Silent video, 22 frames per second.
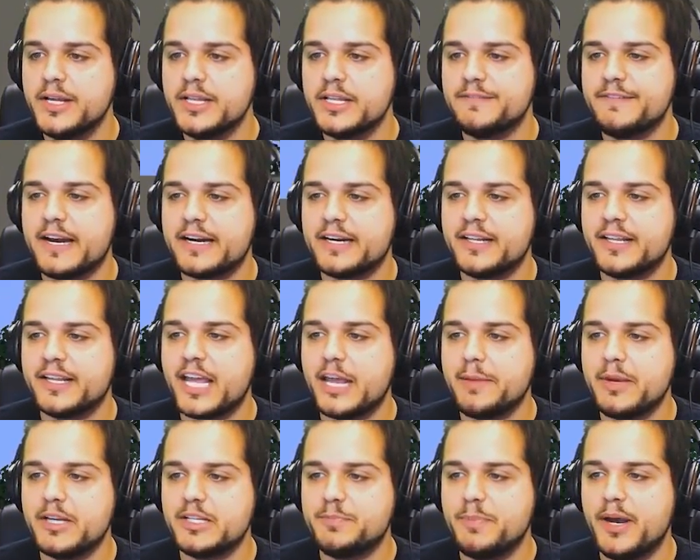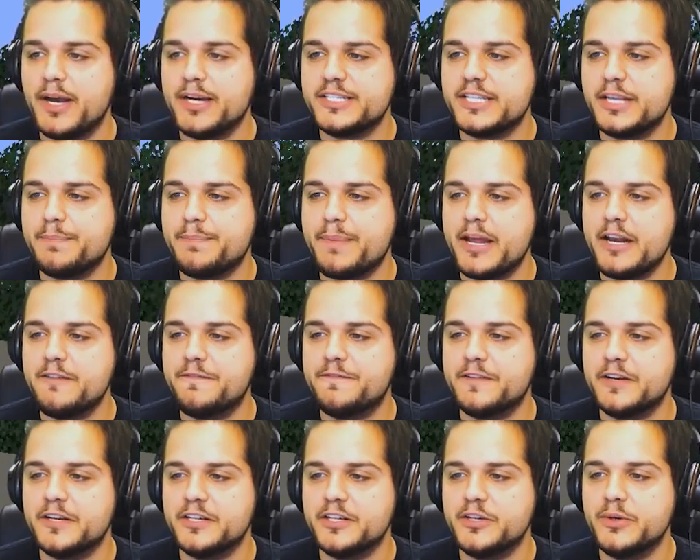The fact that the game has bugs that
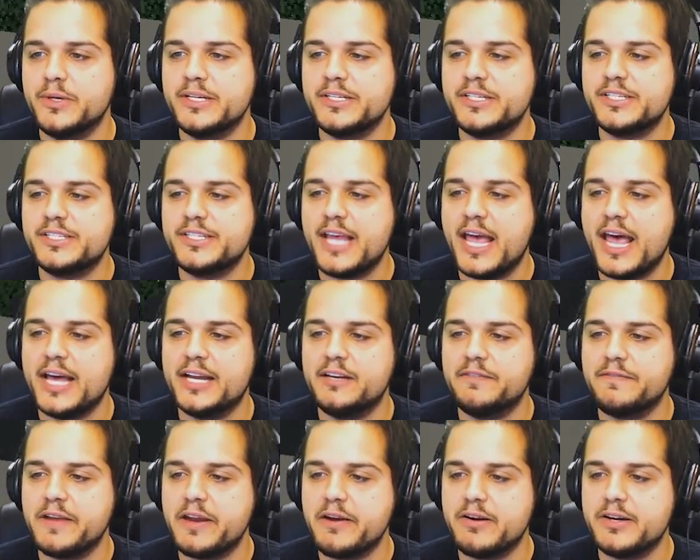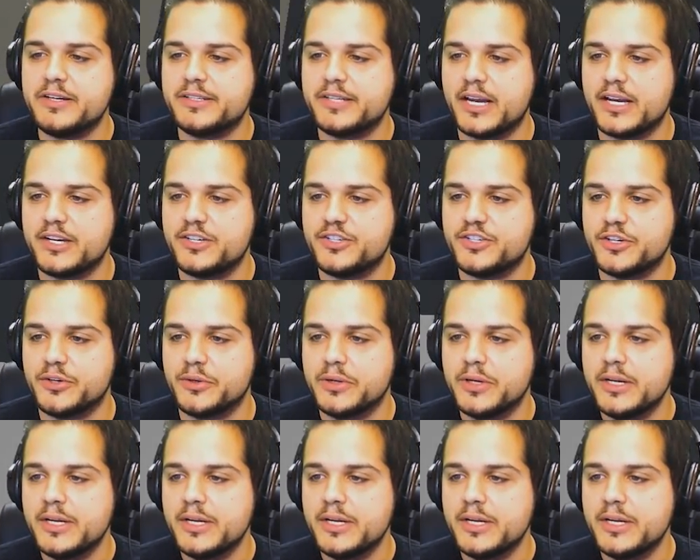benefit you instead of irritate you.